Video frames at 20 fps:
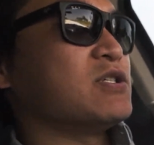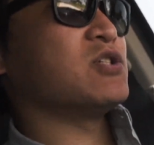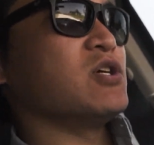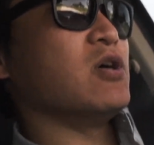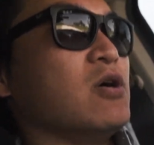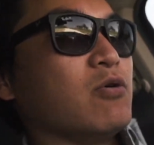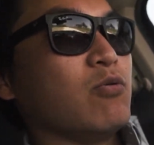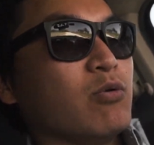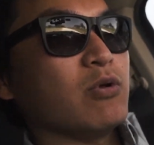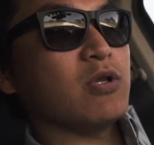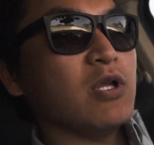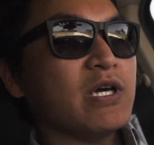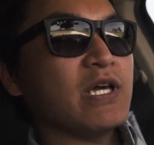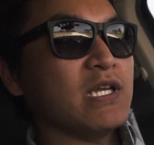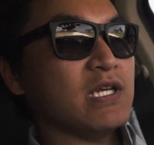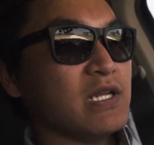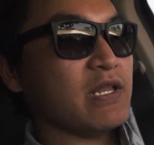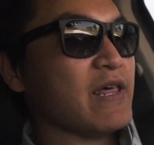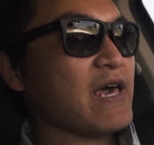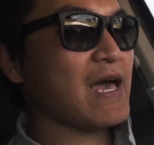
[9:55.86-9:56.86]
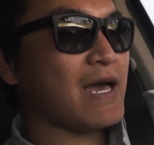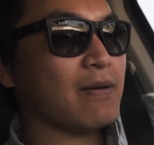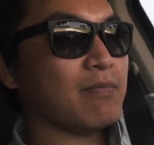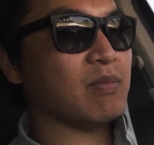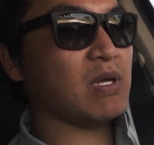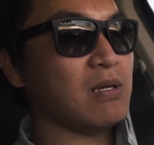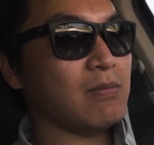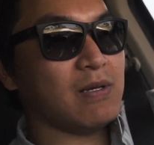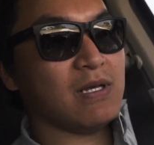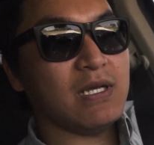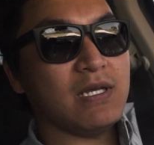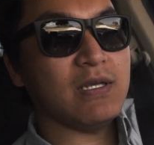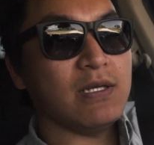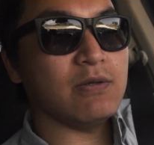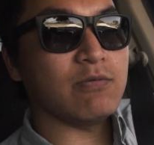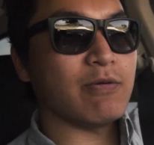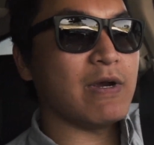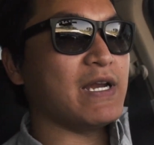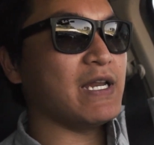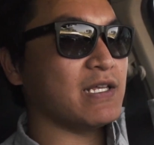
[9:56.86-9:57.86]
So we'll look into that. Maybe
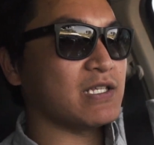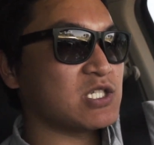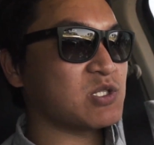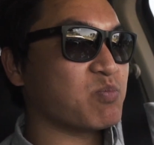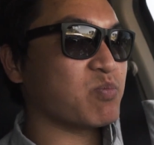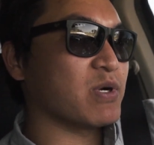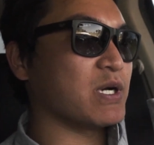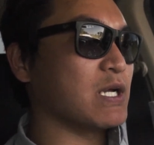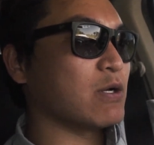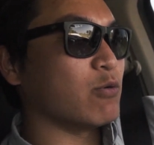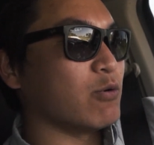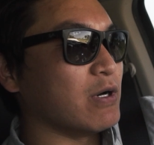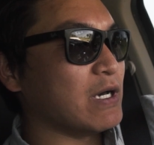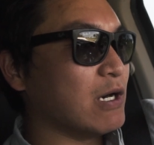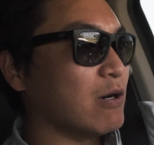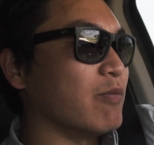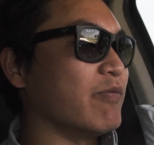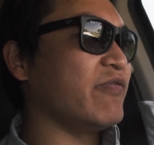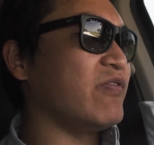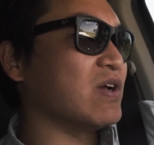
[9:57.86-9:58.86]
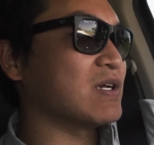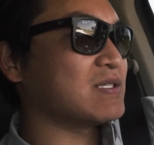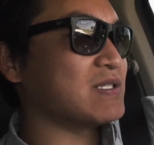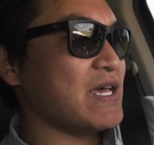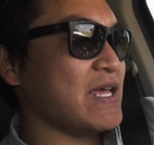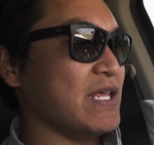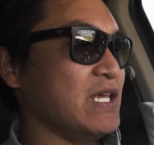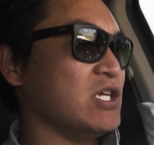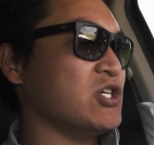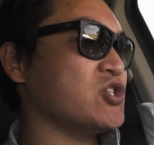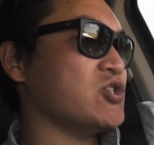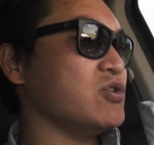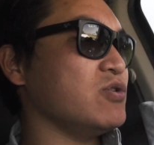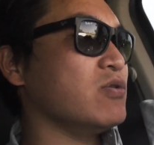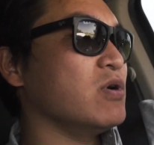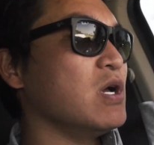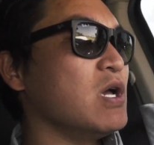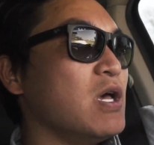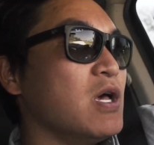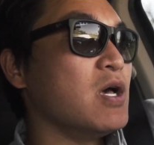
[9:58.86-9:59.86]
Radian Spring will help fix that issue,
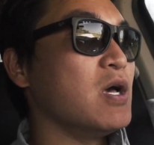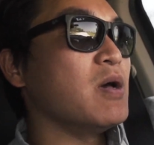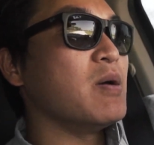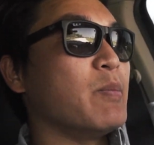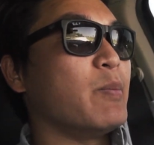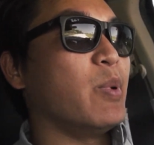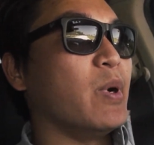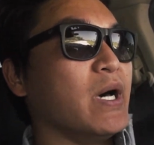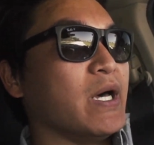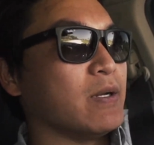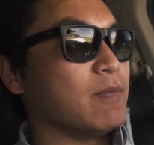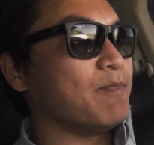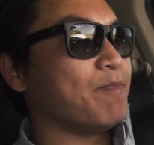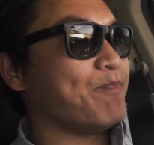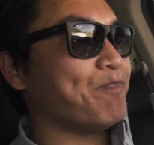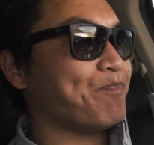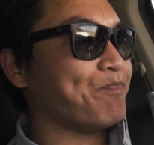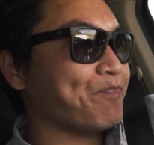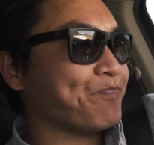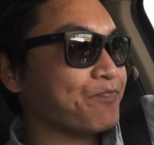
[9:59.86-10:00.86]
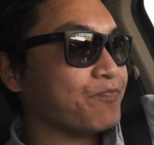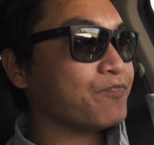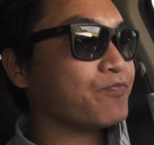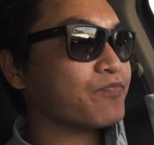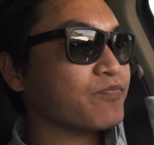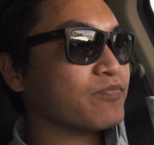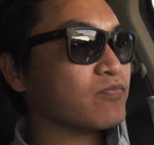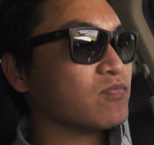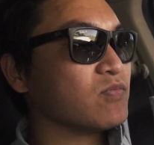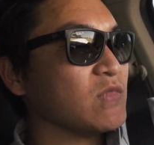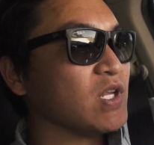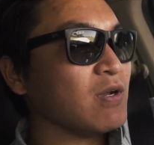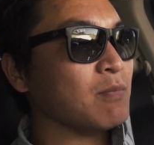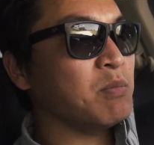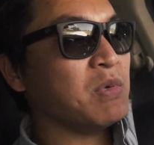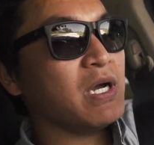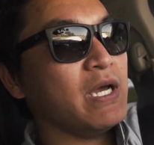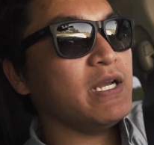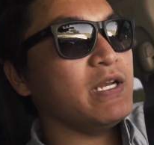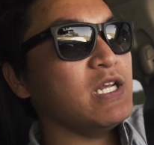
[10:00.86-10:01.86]
but
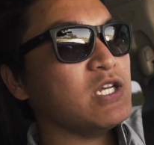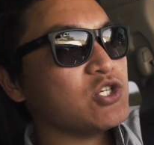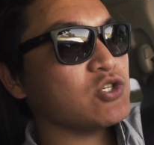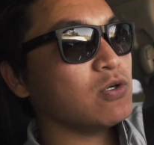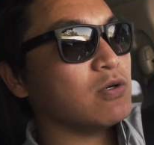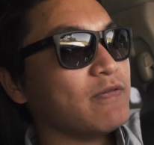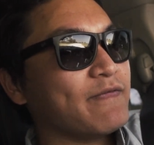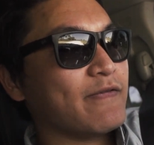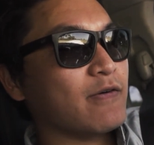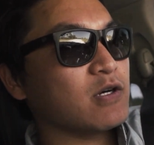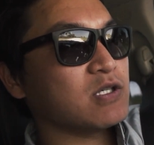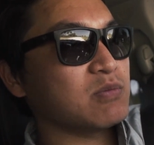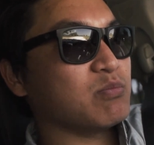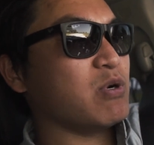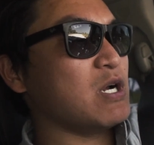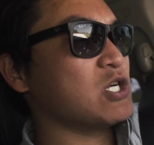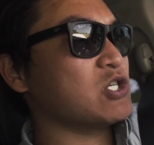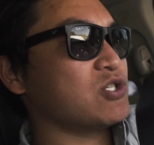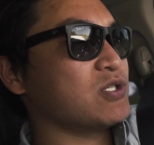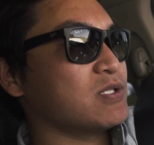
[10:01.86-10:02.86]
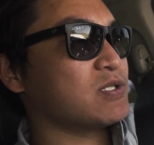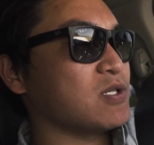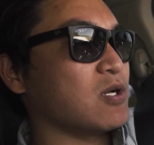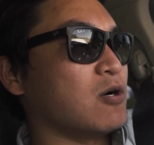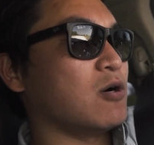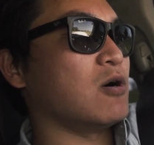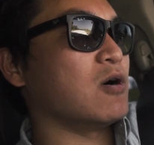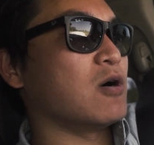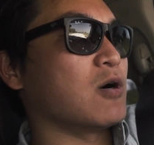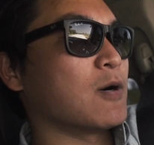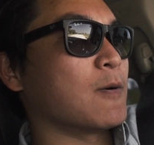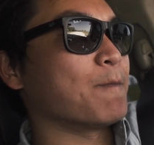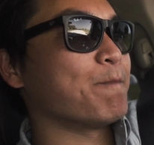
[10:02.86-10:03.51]
my initial first impressions are